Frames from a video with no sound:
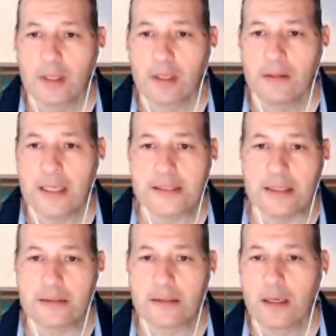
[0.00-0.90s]
That's
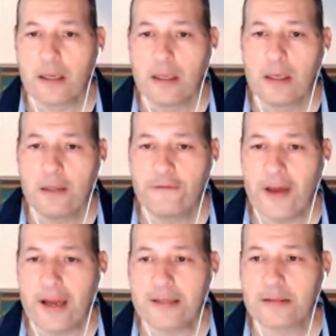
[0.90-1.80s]
it. In
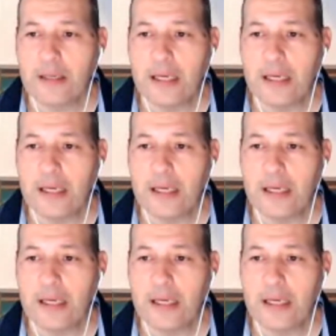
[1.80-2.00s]
fact,